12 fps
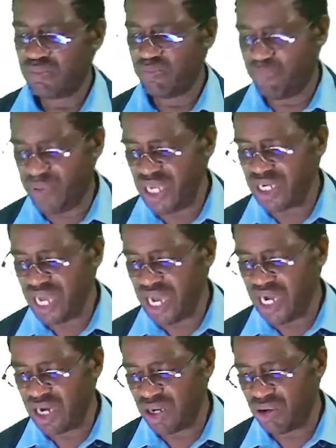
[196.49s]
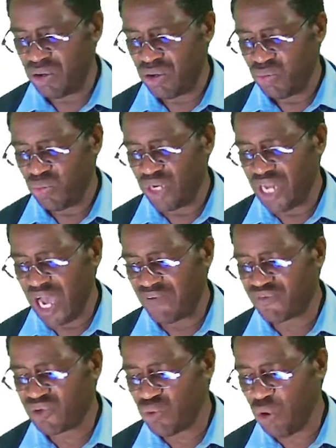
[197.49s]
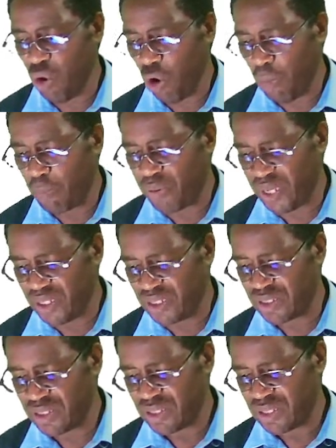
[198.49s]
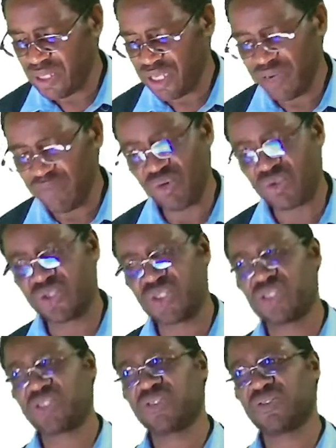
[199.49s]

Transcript: B now will have to open their books.